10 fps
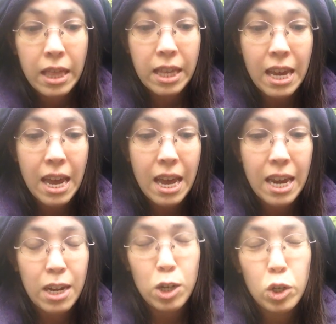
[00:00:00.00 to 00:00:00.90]
the
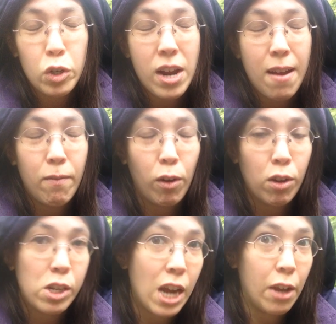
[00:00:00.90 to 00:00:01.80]
industry of
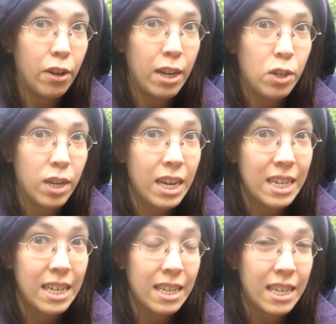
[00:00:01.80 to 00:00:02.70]
early childhood
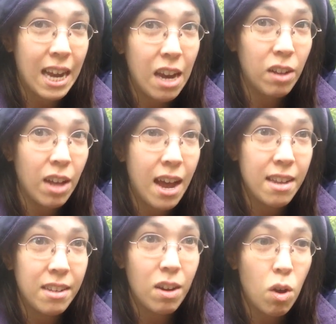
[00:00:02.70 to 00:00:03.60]
education in Seattle
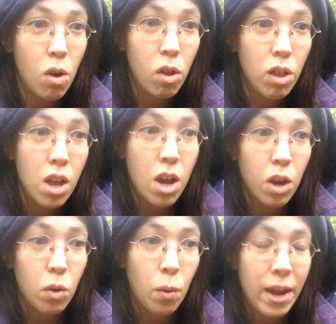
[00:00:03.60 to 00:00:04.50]
hasn't all
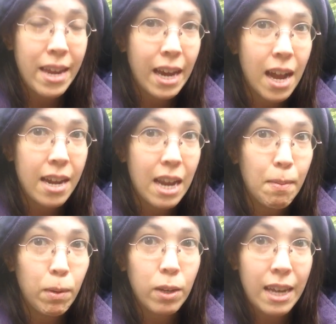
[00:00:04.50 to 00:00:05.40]
quite gotten
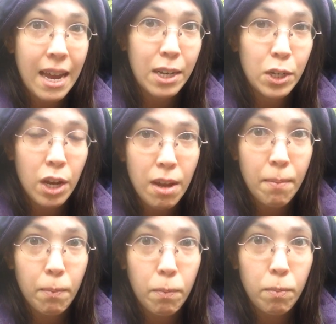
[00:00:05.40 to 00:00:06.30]
able to catch up